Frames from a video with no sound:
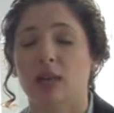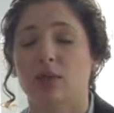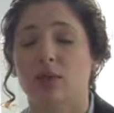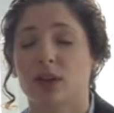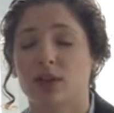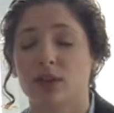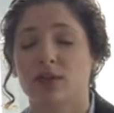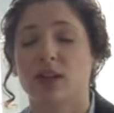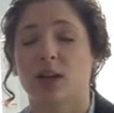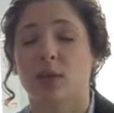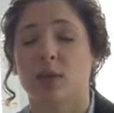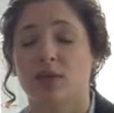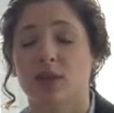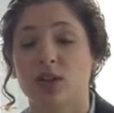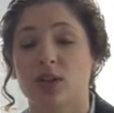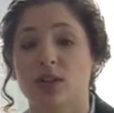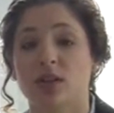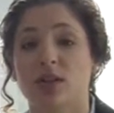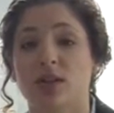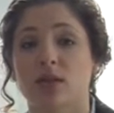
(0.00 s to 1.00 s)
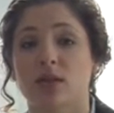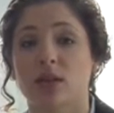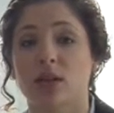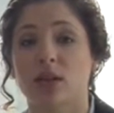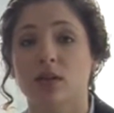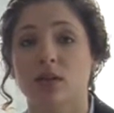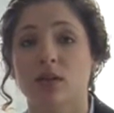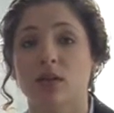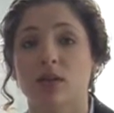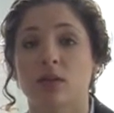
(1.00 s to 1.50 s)
relative deprivation
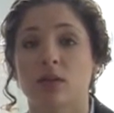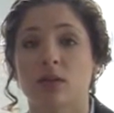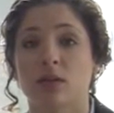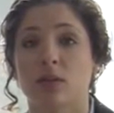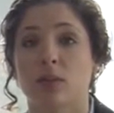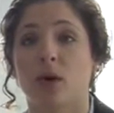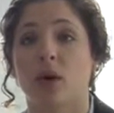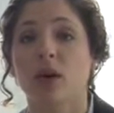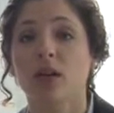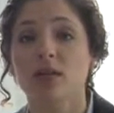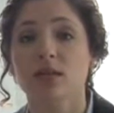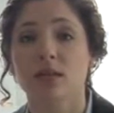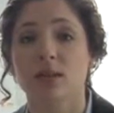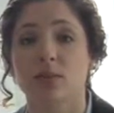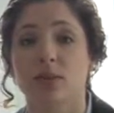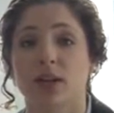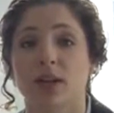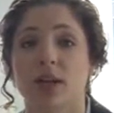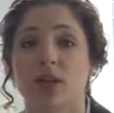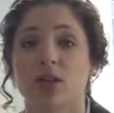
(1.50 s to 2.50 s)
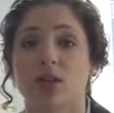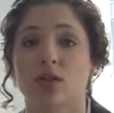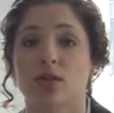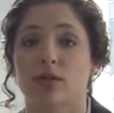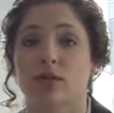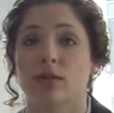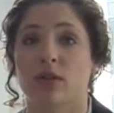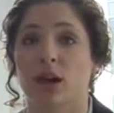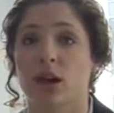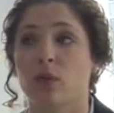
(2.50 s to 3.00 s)
theory, the policy implications
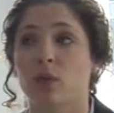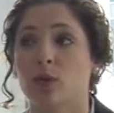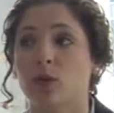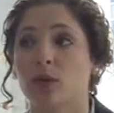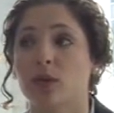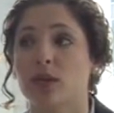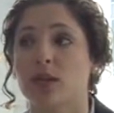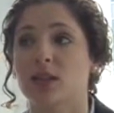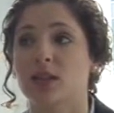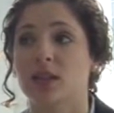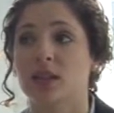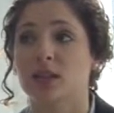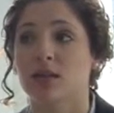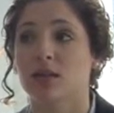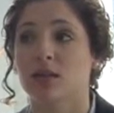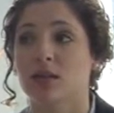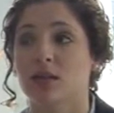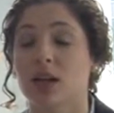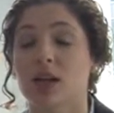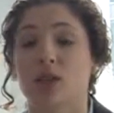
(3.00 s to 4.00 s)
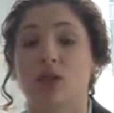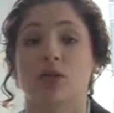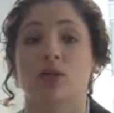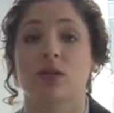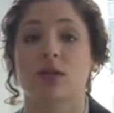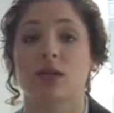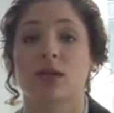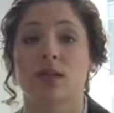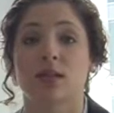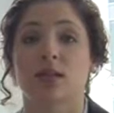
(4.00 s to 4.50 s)
for that would be to either
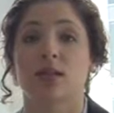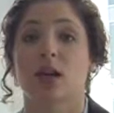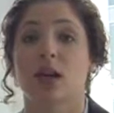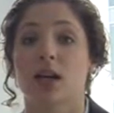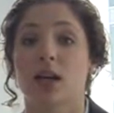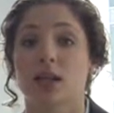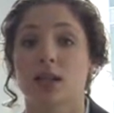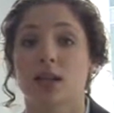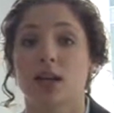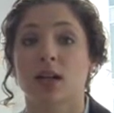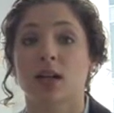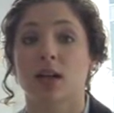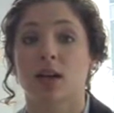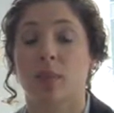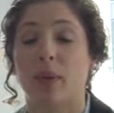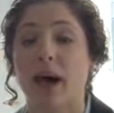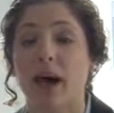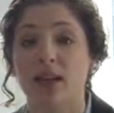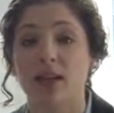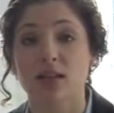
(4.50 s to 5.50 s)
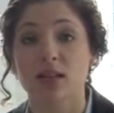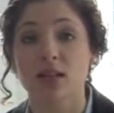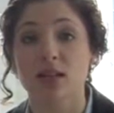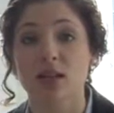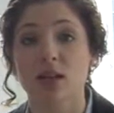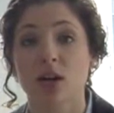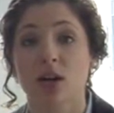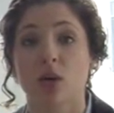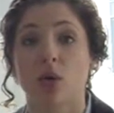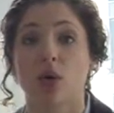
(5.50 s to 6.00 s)
increase state
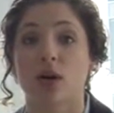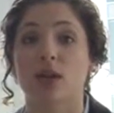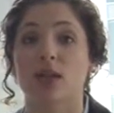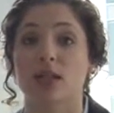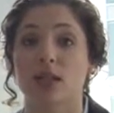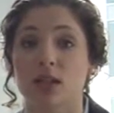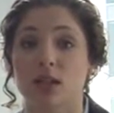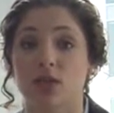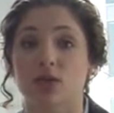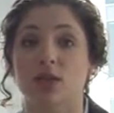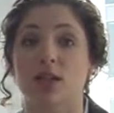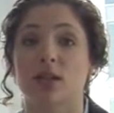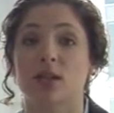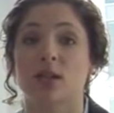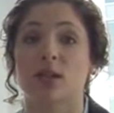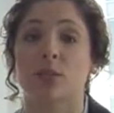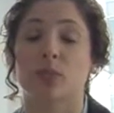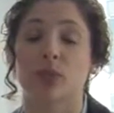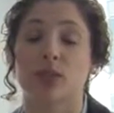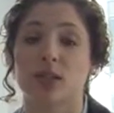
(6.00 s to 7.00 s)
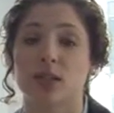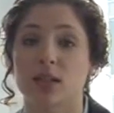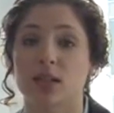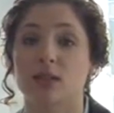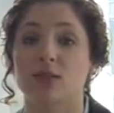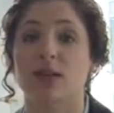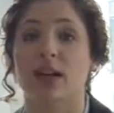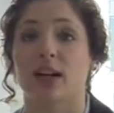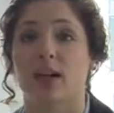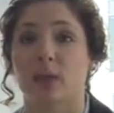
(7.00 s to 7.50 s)
capacity or decrease the
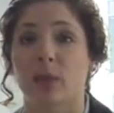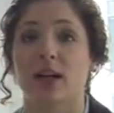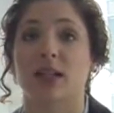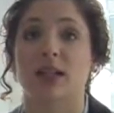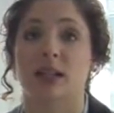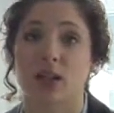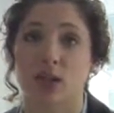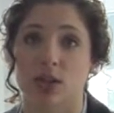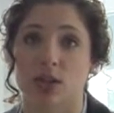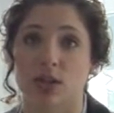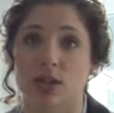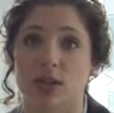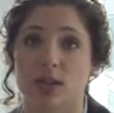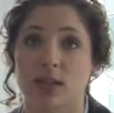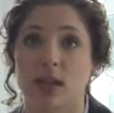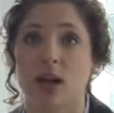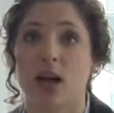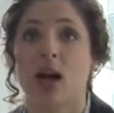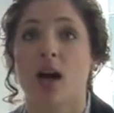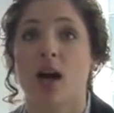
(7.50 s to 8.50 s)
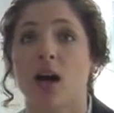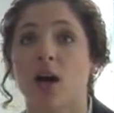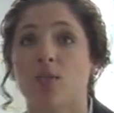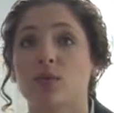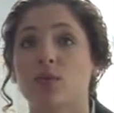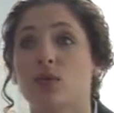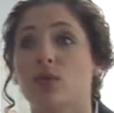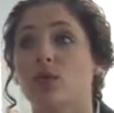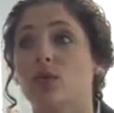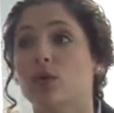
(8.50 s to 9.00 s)
perceived expectations.
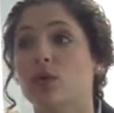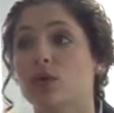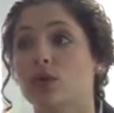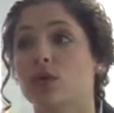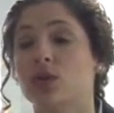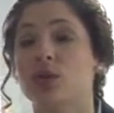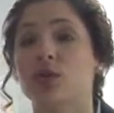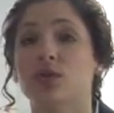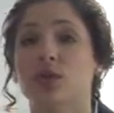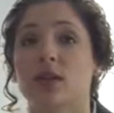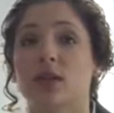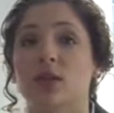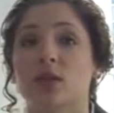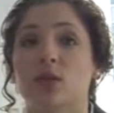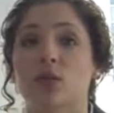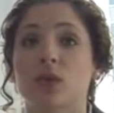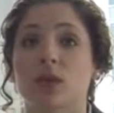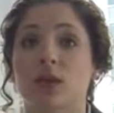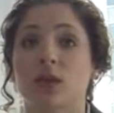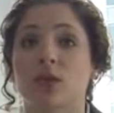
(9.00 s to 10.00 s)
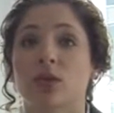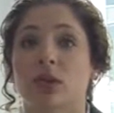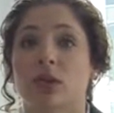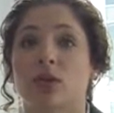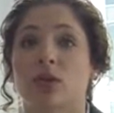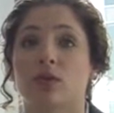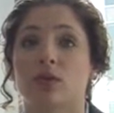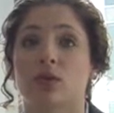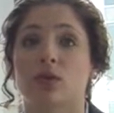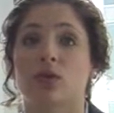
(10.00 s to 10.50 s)
So those are two things that we can look
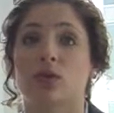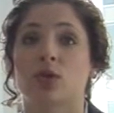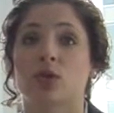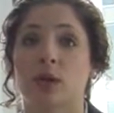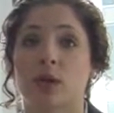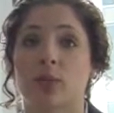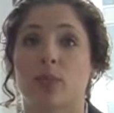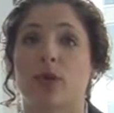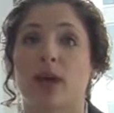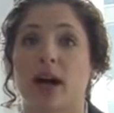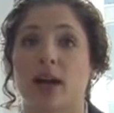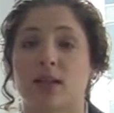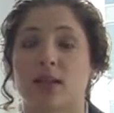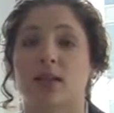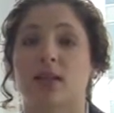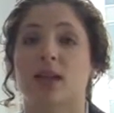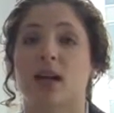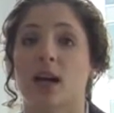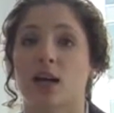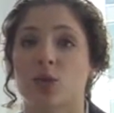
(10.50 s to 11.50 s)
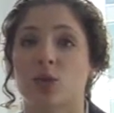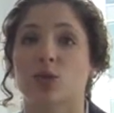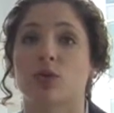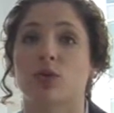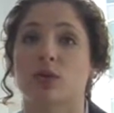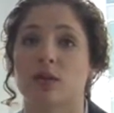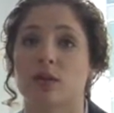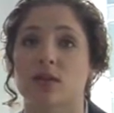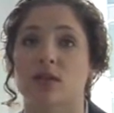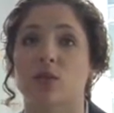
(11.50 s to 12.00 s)
at. Those are two in practice tangible
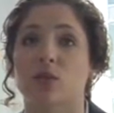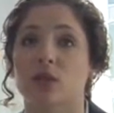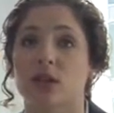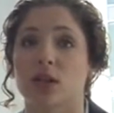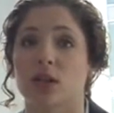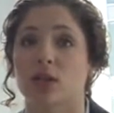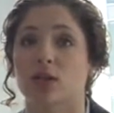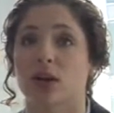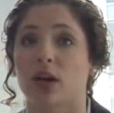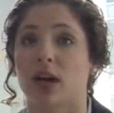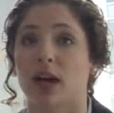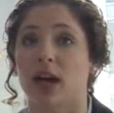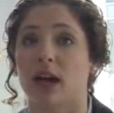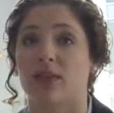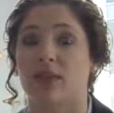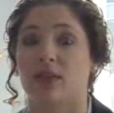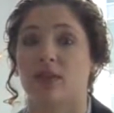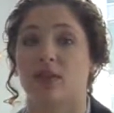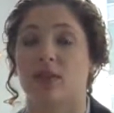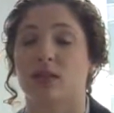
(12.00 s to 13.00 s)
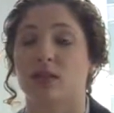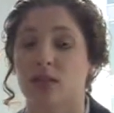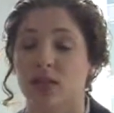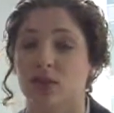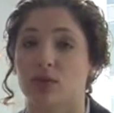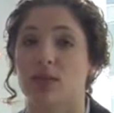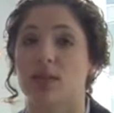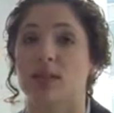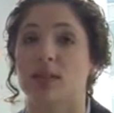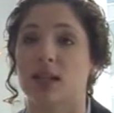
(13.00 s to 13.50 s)
things that we can look at, that the
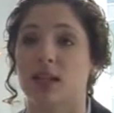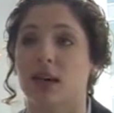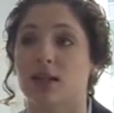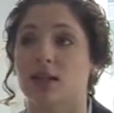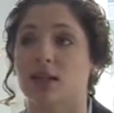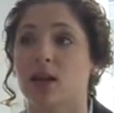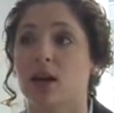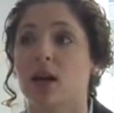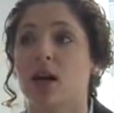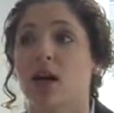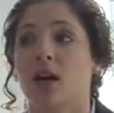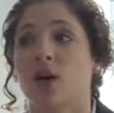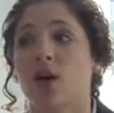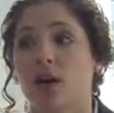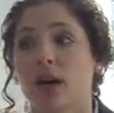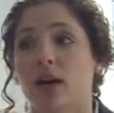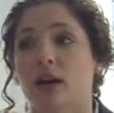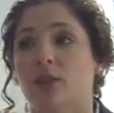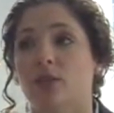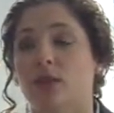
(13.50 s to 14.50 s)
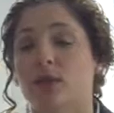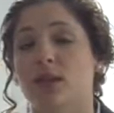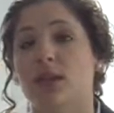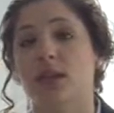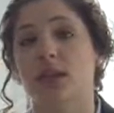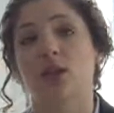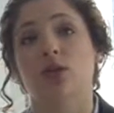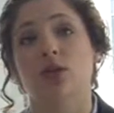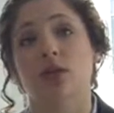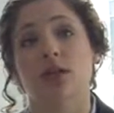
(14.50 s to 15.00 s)
theory says, okay, if we
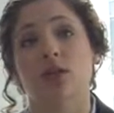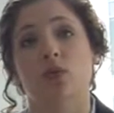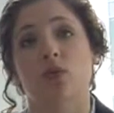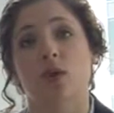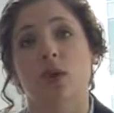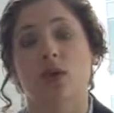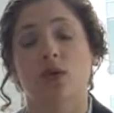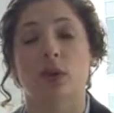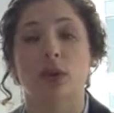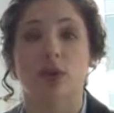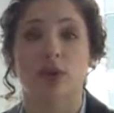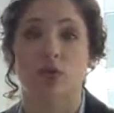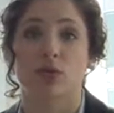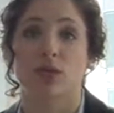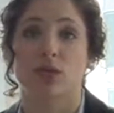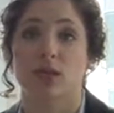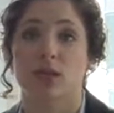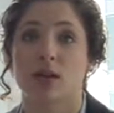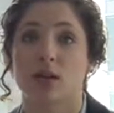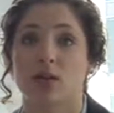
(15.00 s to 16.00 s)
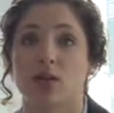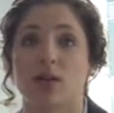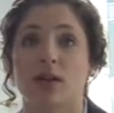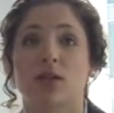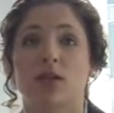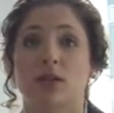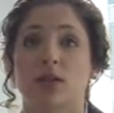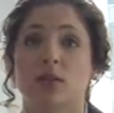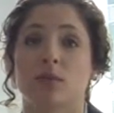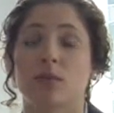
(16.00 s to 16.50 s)
decrease one or increase another, that's
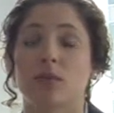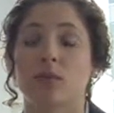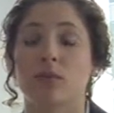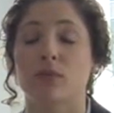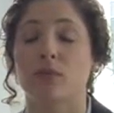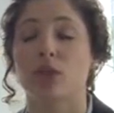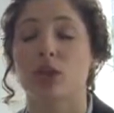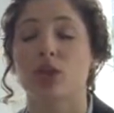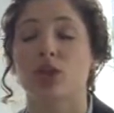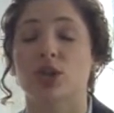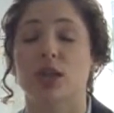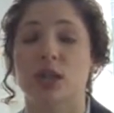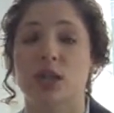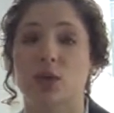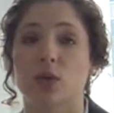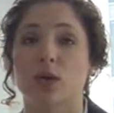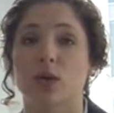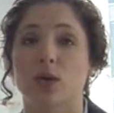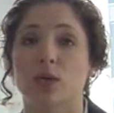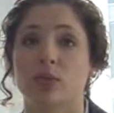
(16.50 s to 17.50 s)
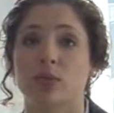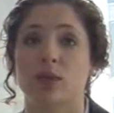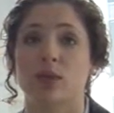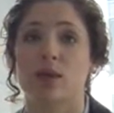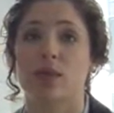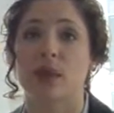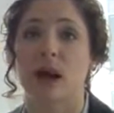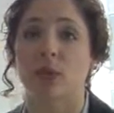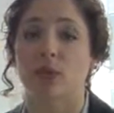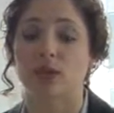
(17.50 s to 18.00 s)
going to reach an equilibrium
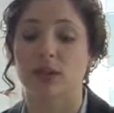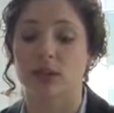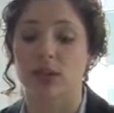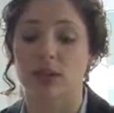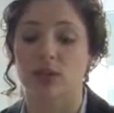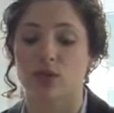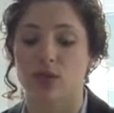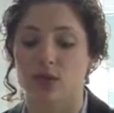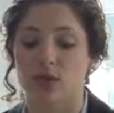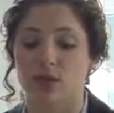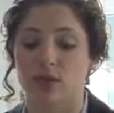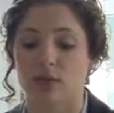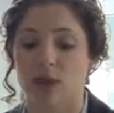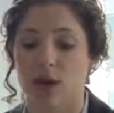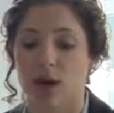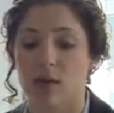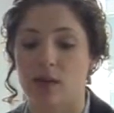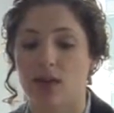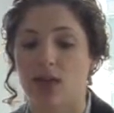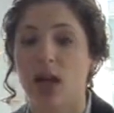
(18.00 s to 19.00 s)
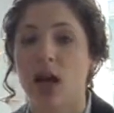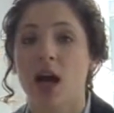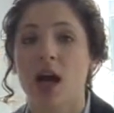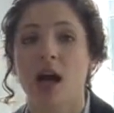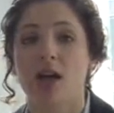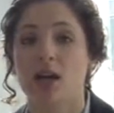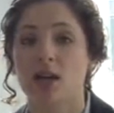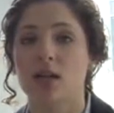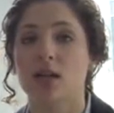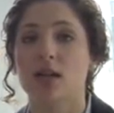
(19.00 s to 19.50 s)
and that will decrease the violence.
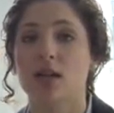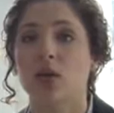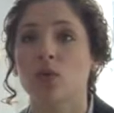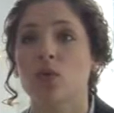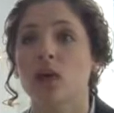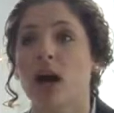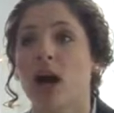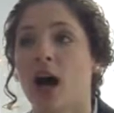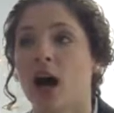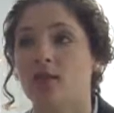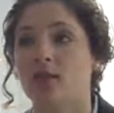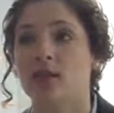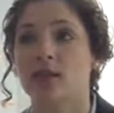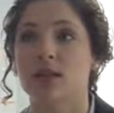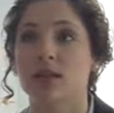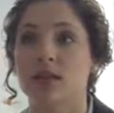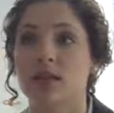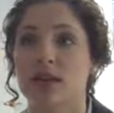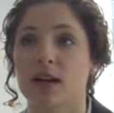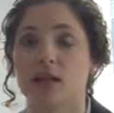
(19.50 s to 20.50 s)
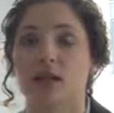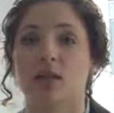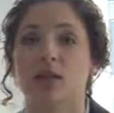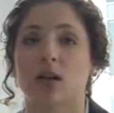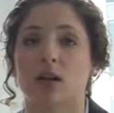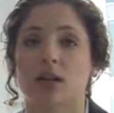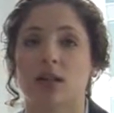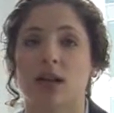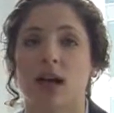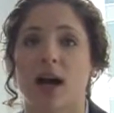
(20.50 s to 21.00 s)
And indeed, we have seen that
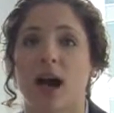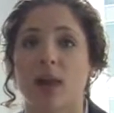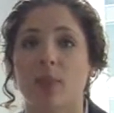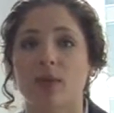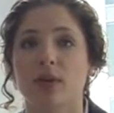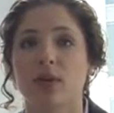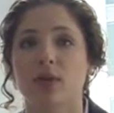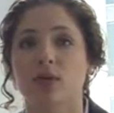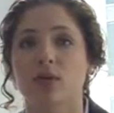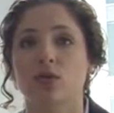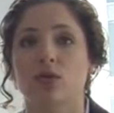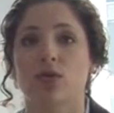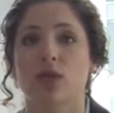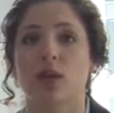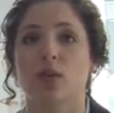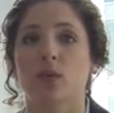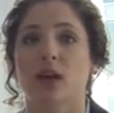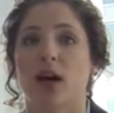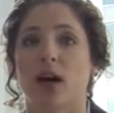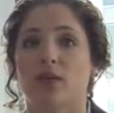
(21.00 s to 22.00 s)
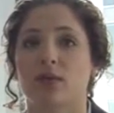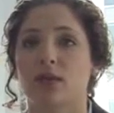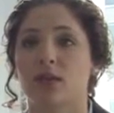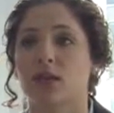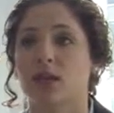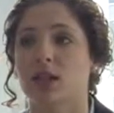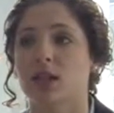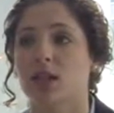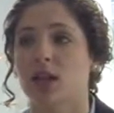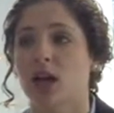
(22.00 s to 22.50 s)
start to happen in Ukraine. We have
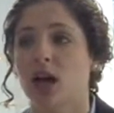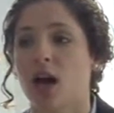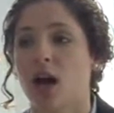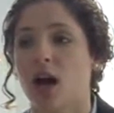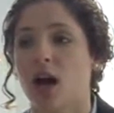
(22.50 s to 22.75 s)
seen